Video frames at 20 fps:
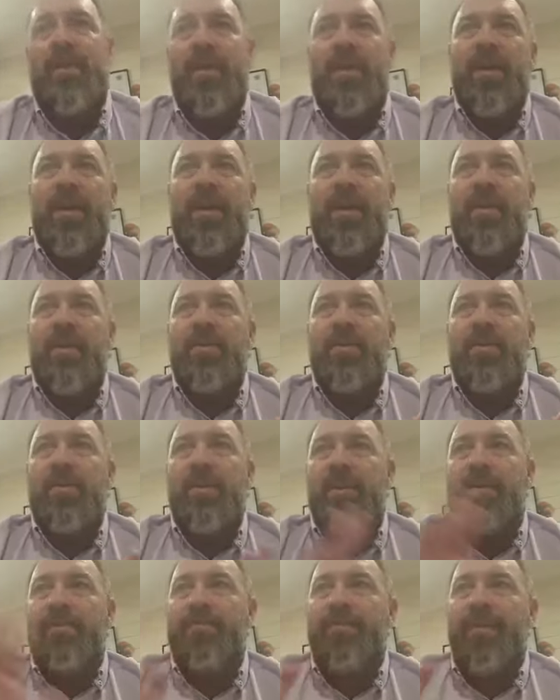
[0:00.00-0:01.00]
everything and
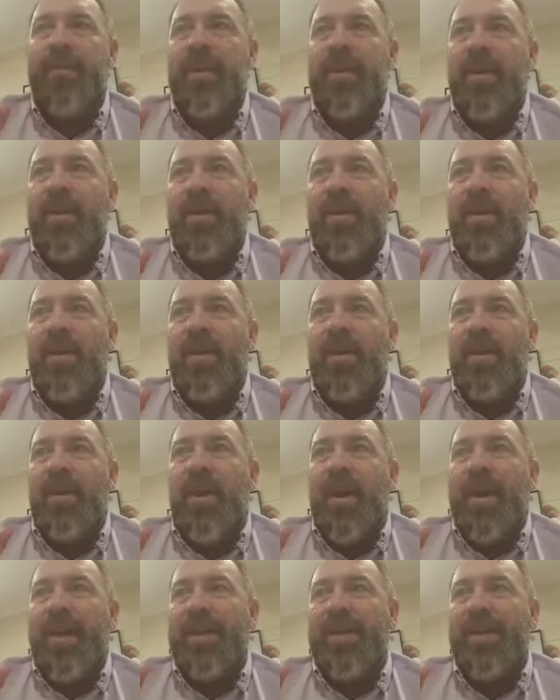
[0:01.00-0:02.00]
thought,
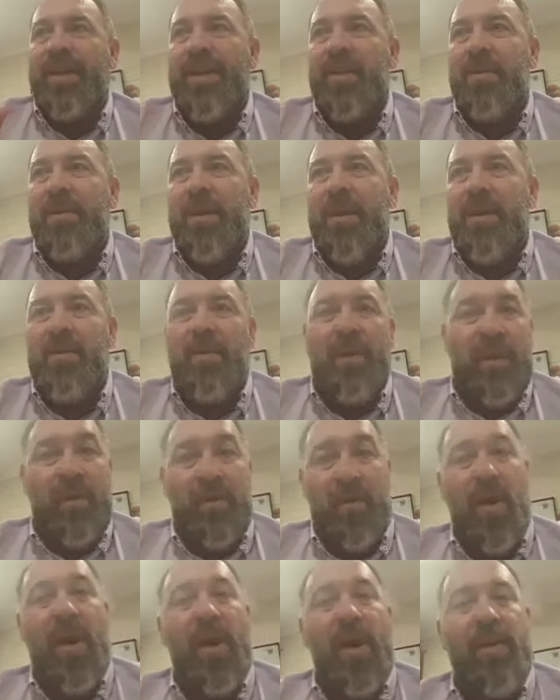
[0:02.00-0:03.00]
I can see what they're doing right,